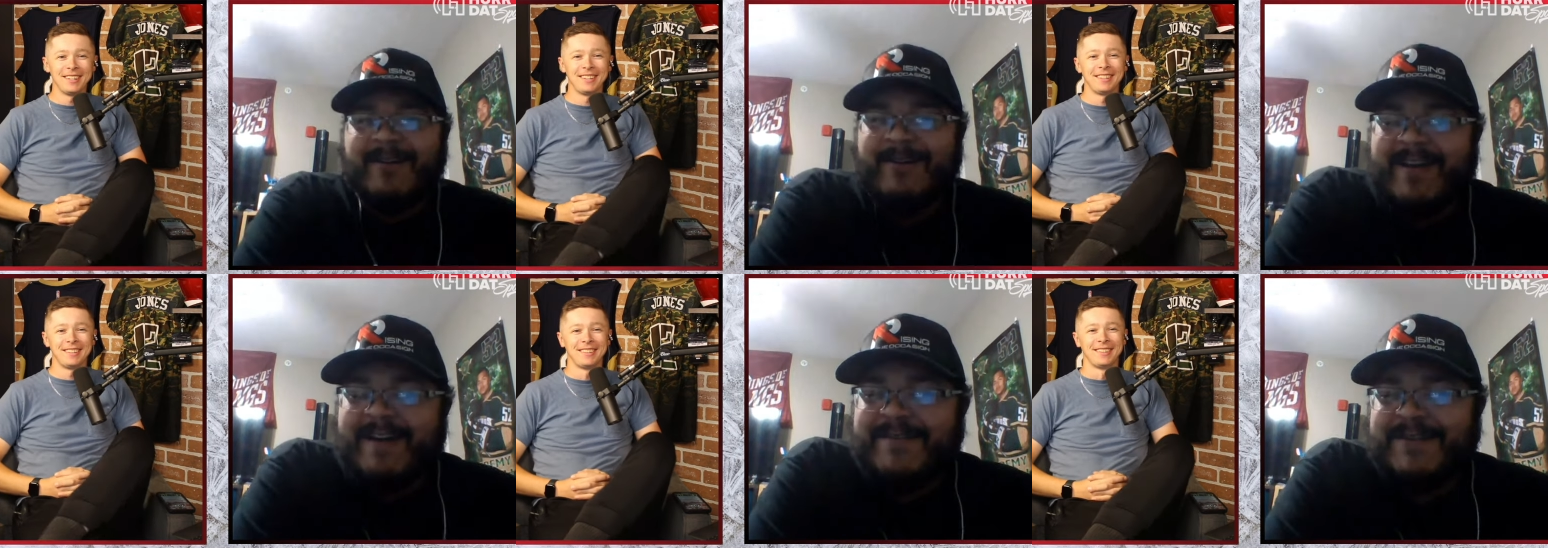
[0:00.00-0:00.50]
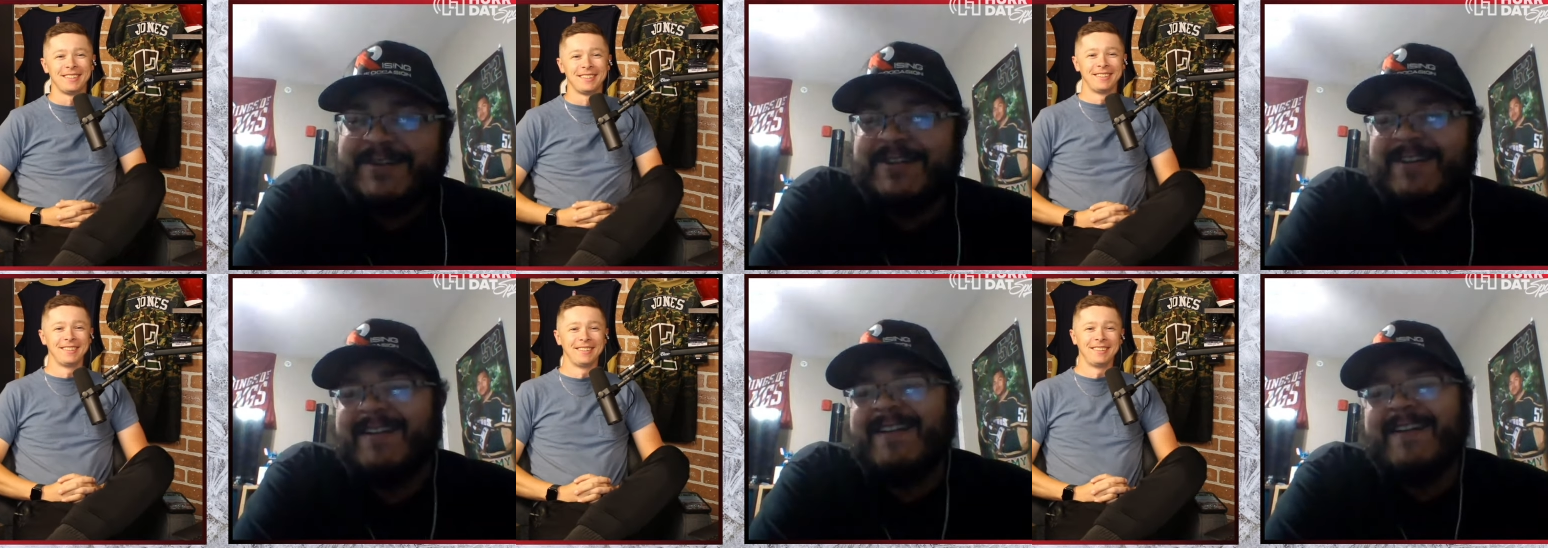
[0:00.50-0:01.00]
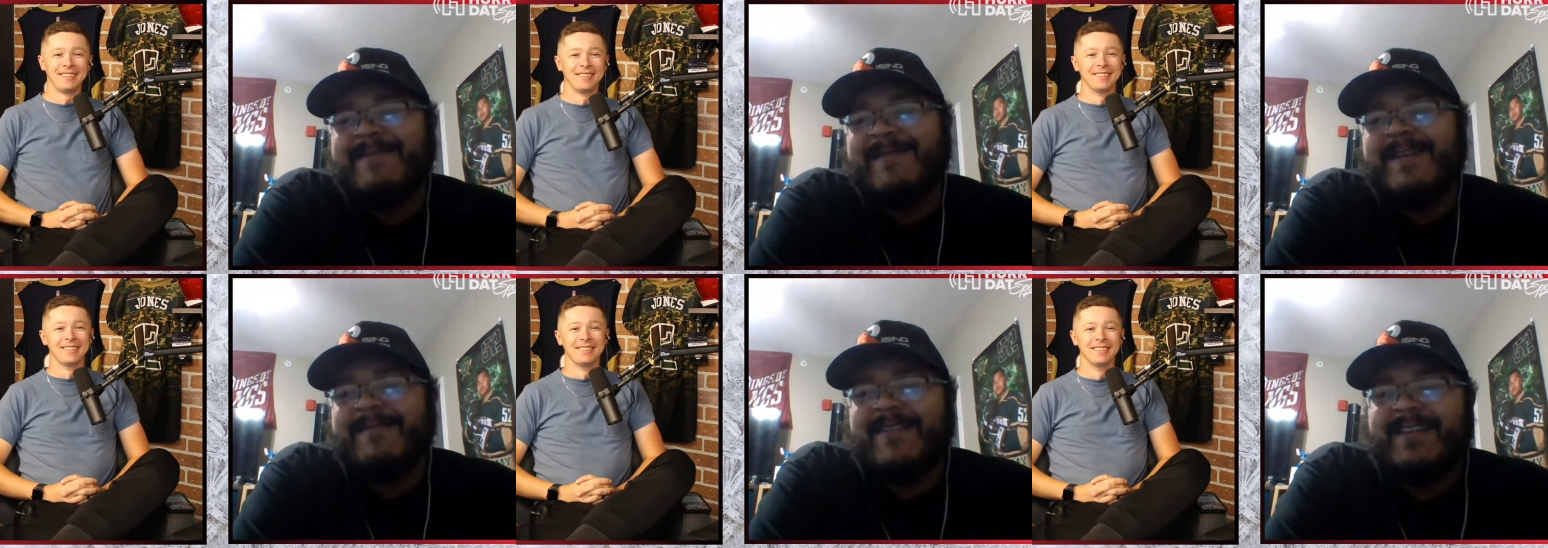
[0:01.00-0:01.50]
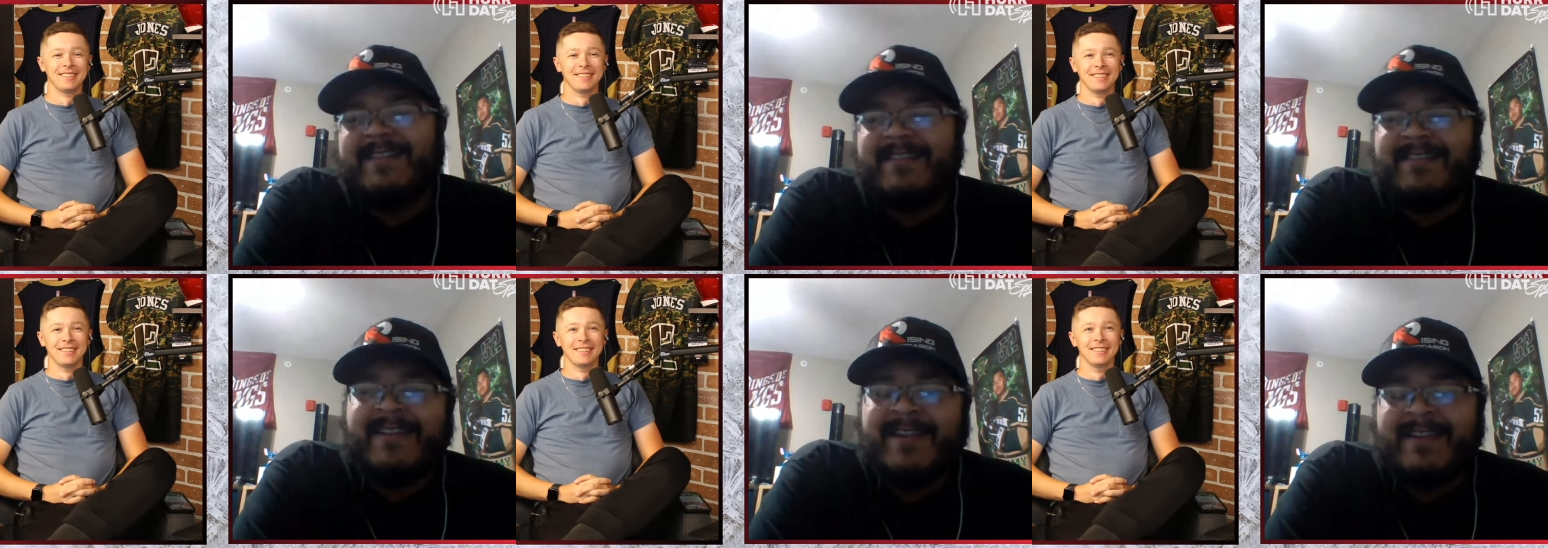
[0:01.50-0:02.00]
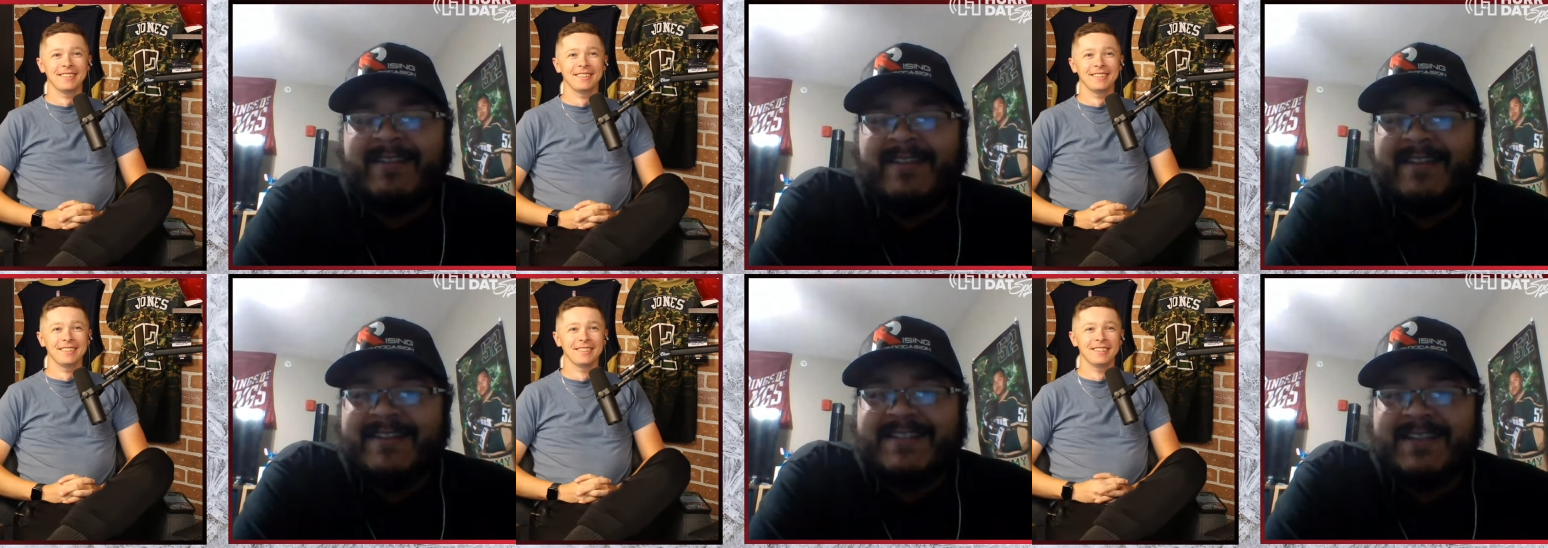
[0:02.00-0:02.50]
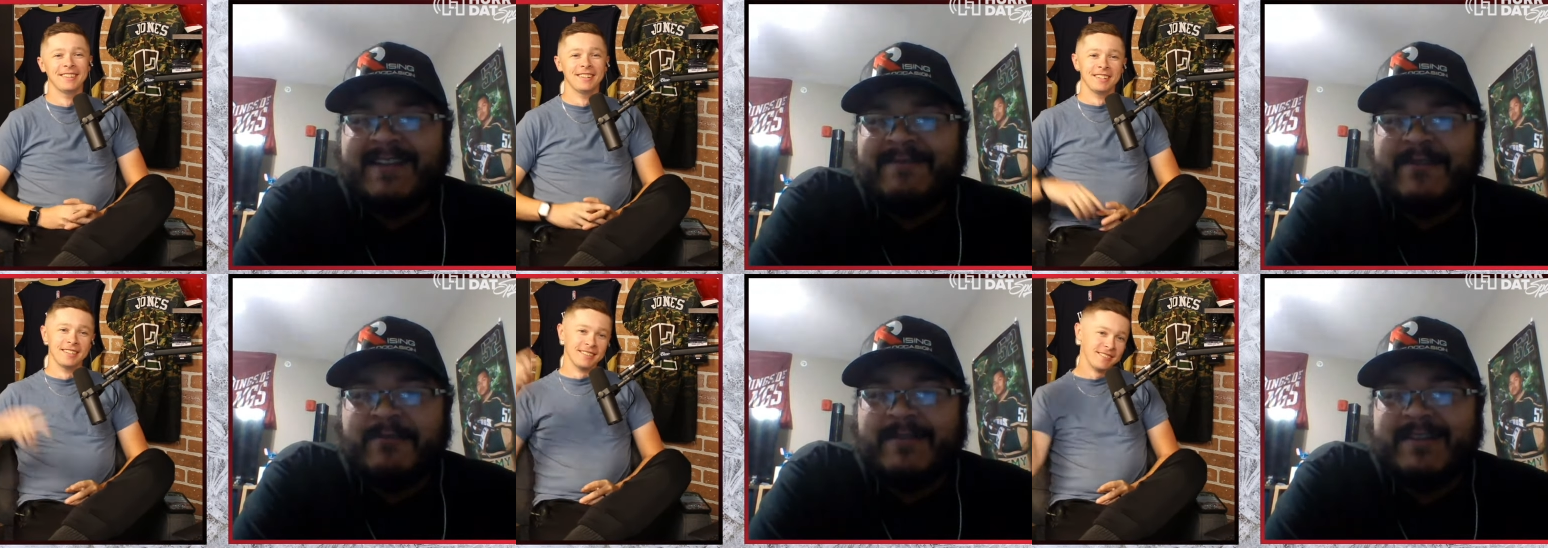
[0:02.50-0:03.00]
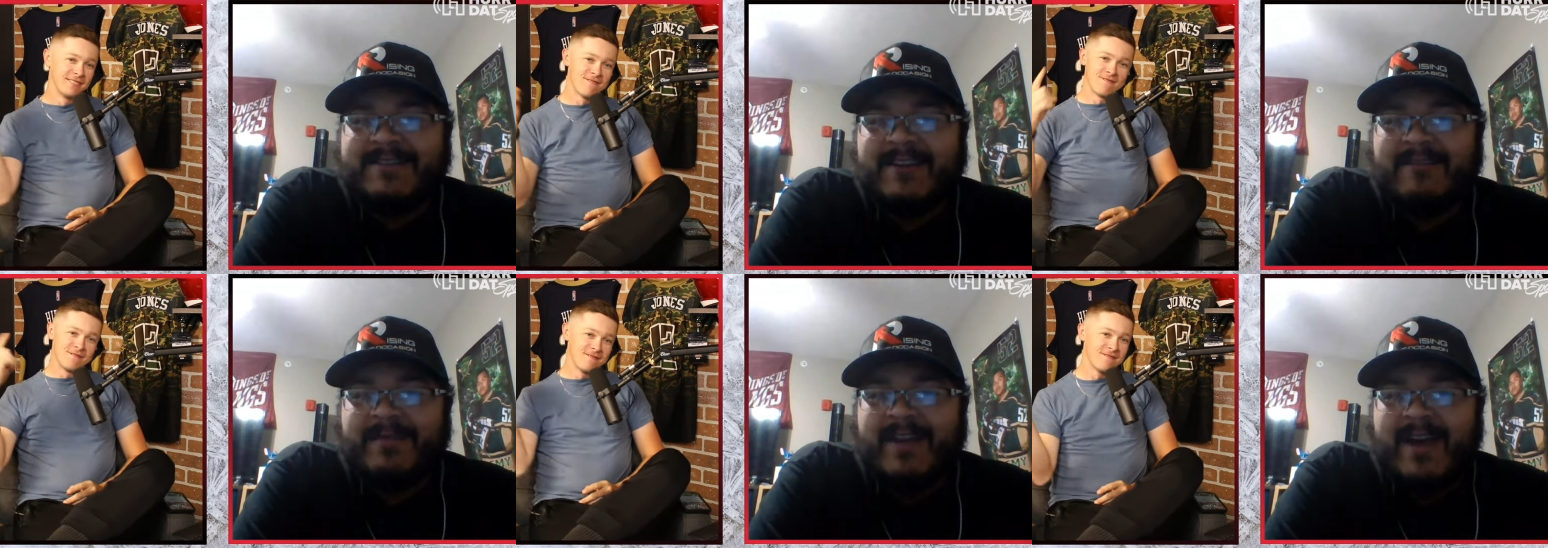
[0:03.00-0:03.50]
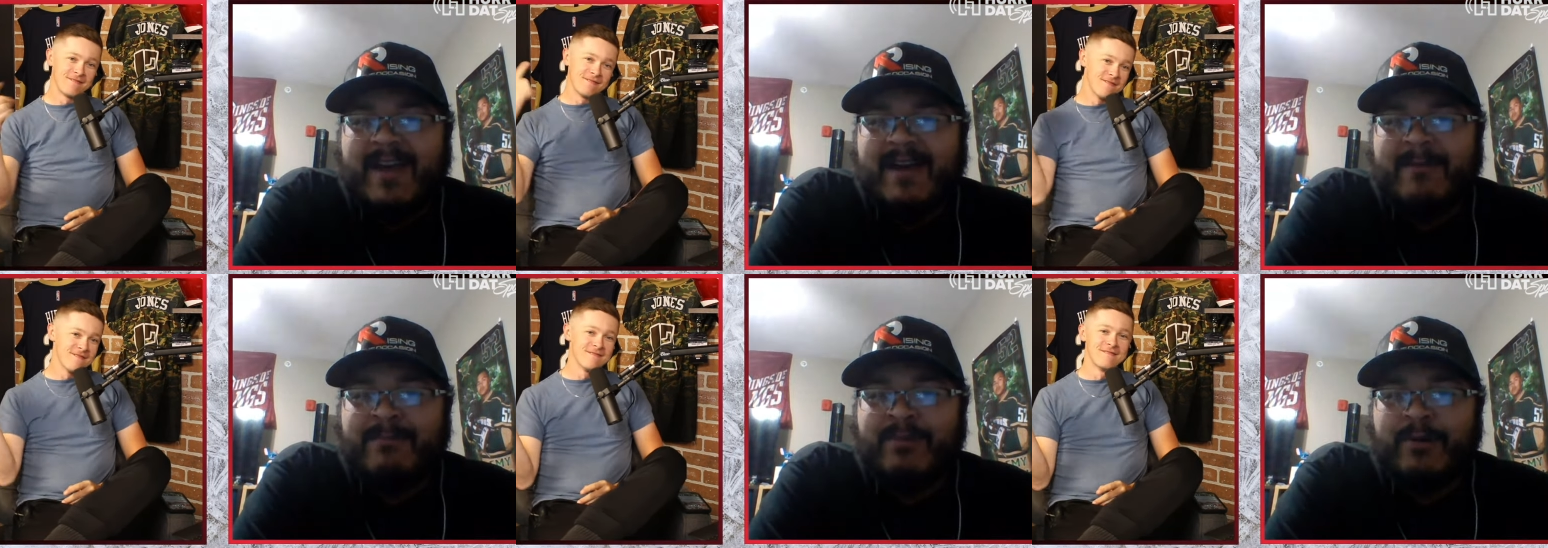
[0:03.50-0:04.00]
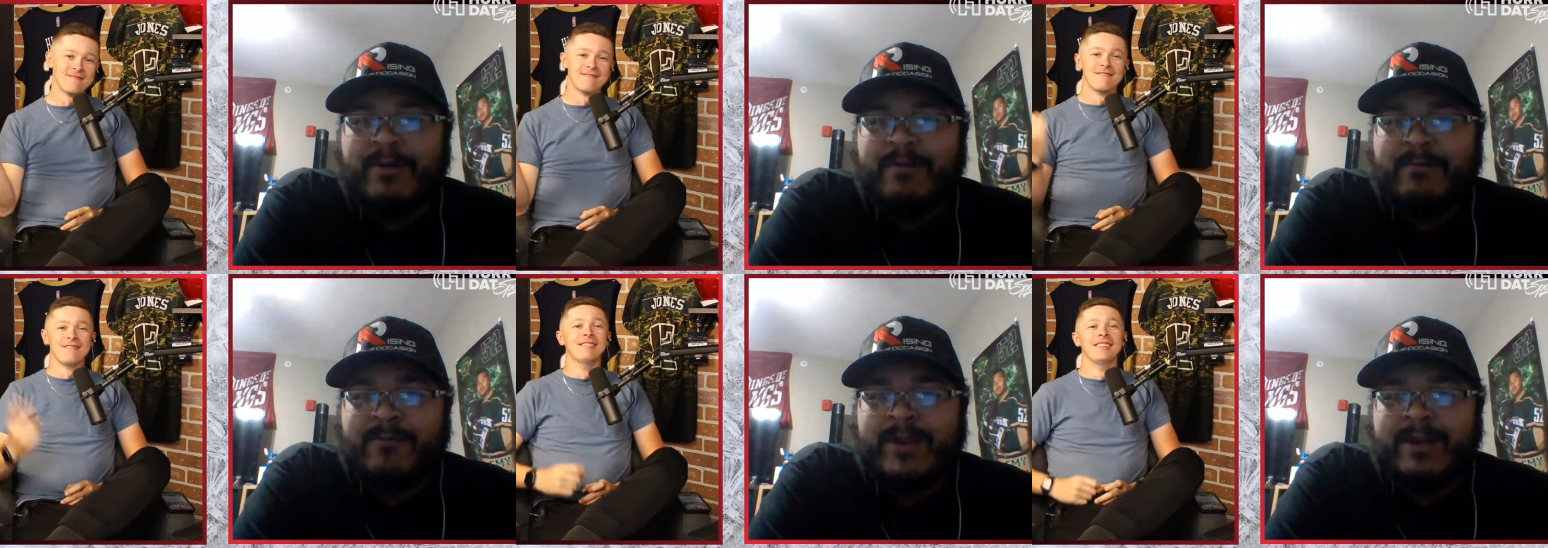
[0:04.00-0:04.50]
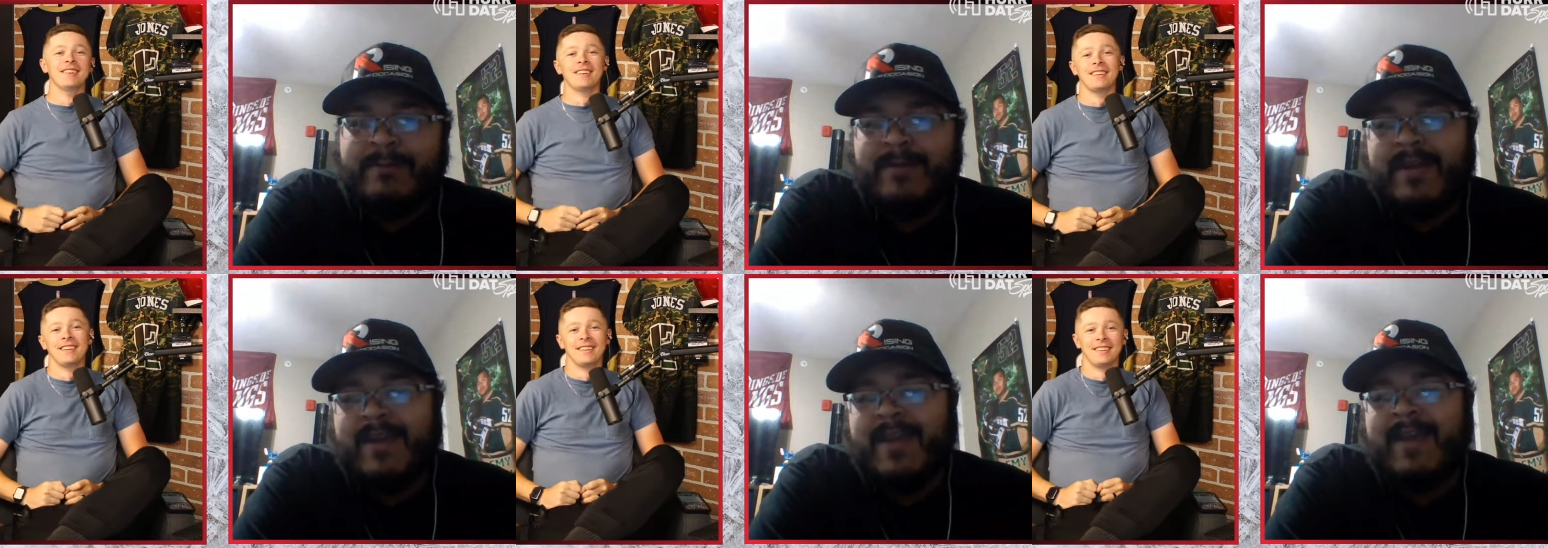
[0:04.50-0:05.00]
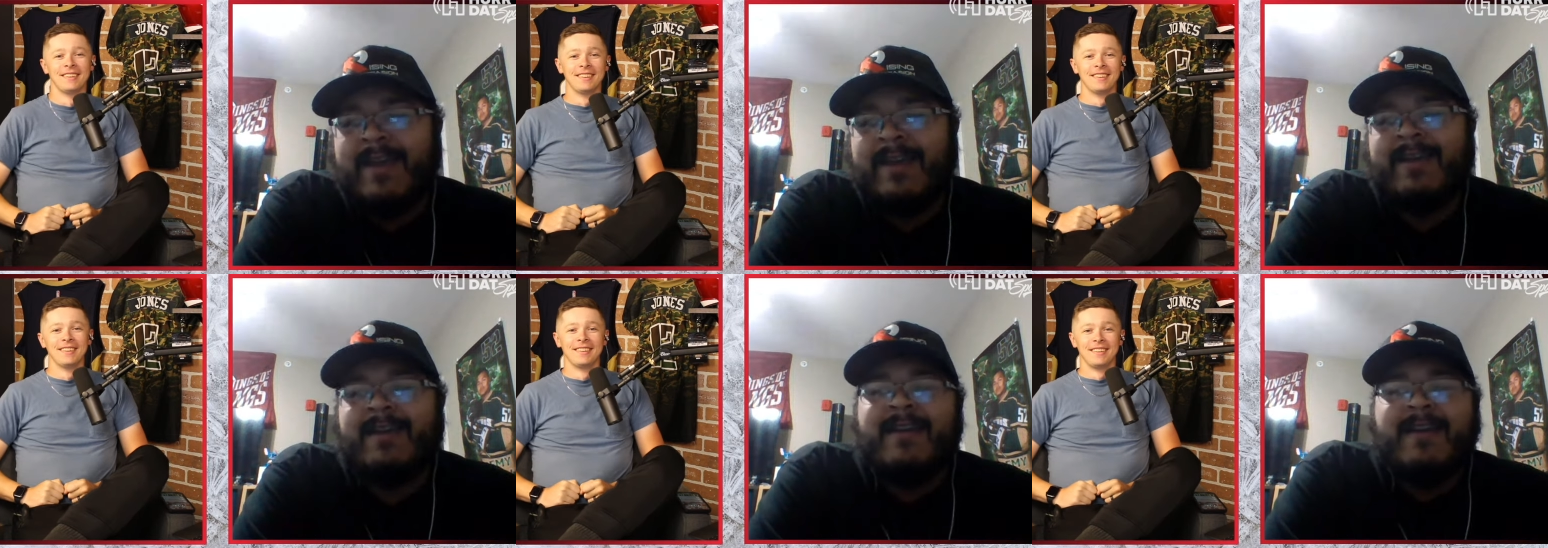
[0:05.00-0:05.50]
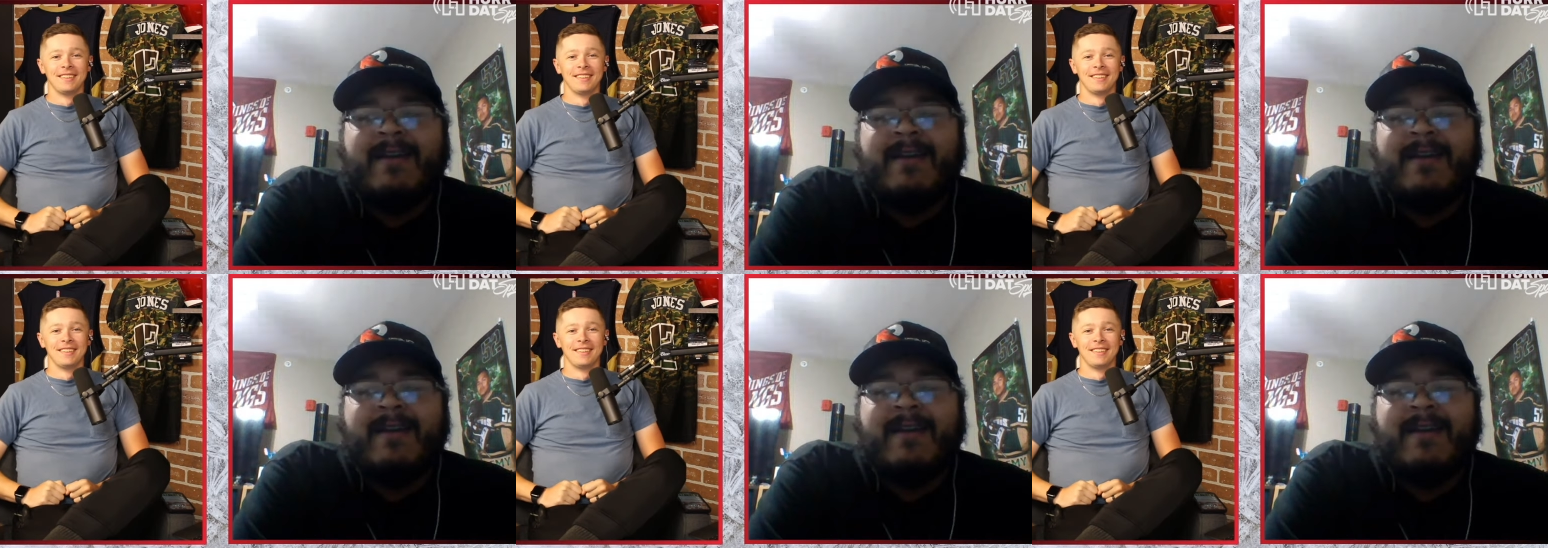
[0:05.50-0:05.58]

Speaker 1: oh yeah, for sure. But I mean, like like I said, if you were to tell me I had a broken rib, a